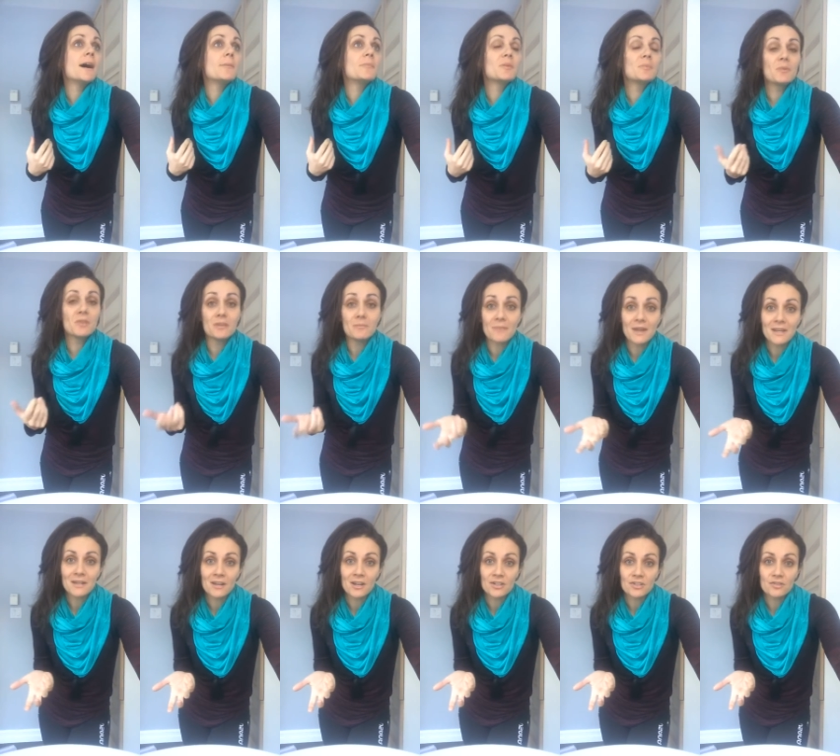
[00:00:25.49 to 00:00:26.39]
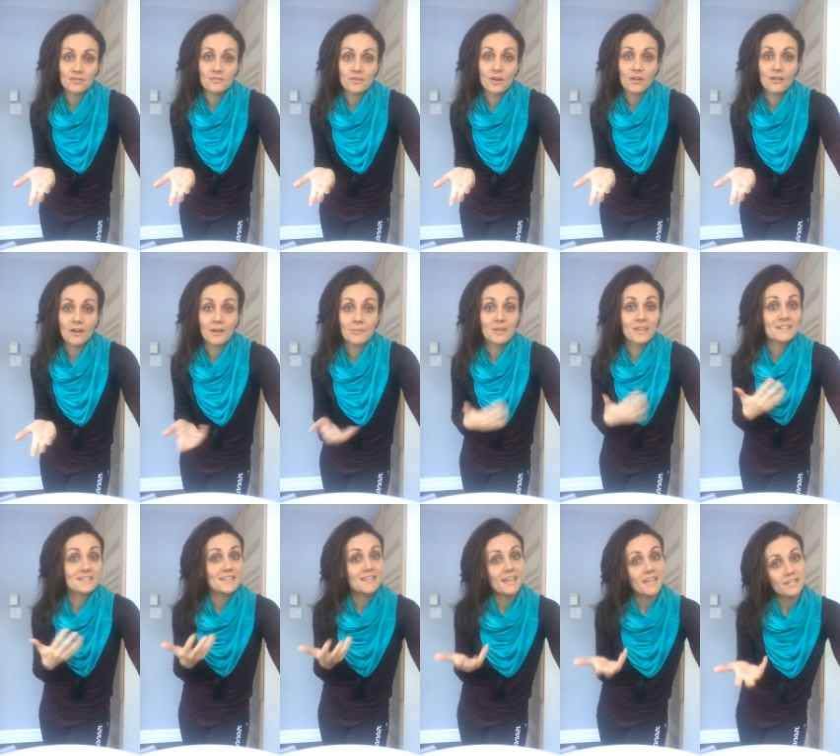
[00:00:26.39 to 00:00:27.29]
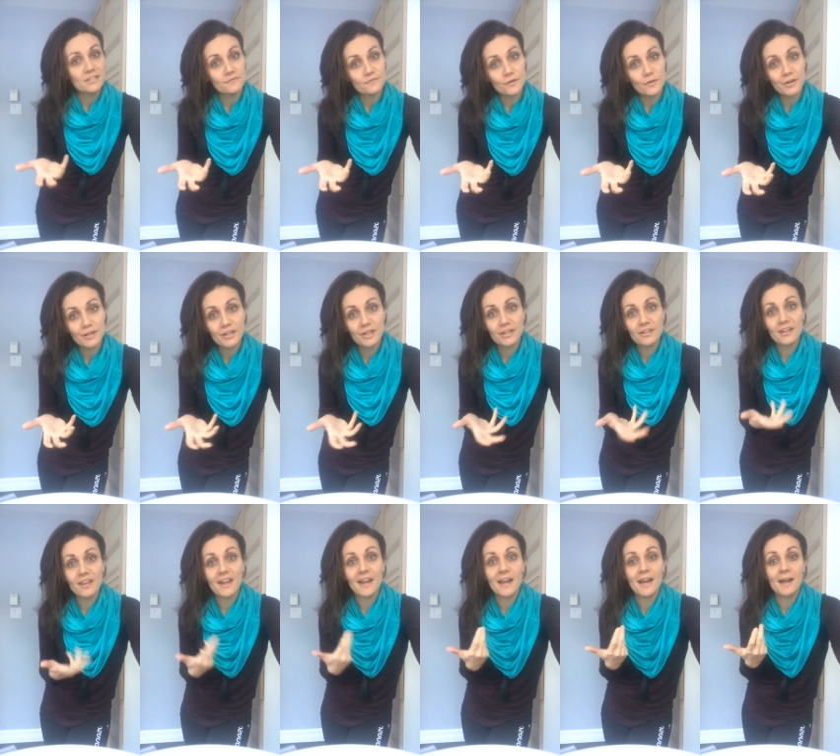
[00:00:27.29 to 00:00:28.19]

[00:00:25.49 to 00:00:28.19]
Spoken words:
people that might not do yoga because they can't afford it.